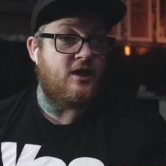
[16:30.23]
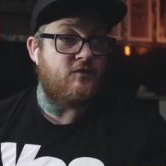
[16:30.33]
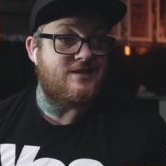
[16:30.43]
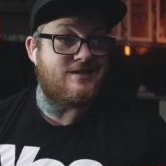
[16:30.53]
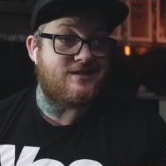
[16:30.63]

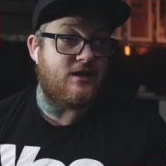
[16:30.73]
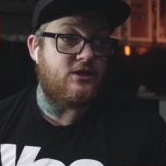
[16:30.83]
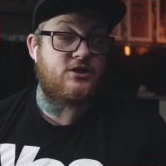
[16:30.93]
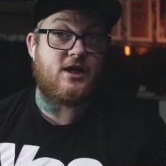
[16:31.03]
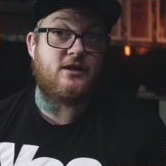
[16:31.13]
There is still
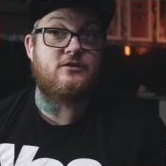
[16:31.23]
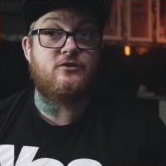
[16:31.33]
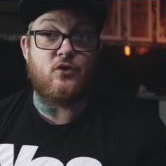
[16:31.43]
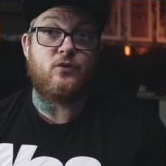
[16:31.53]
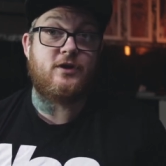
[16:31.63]
a chance.
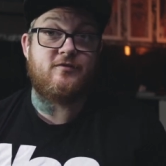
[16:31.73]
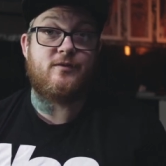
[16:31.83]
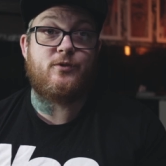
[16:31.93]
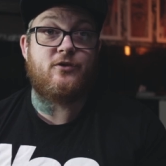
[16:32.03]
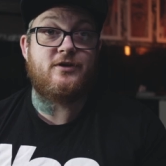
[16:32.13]
Don't give
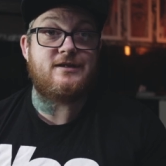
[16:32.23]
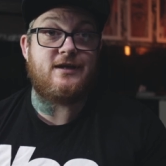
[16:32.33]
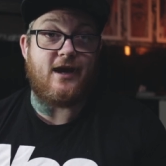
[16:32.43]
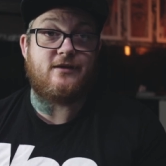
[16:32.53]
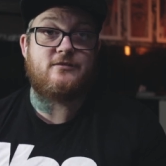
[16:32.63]
up on us
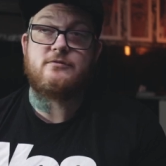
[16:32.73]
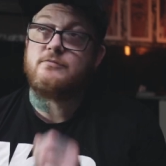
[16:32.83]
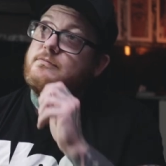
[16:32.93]
yet.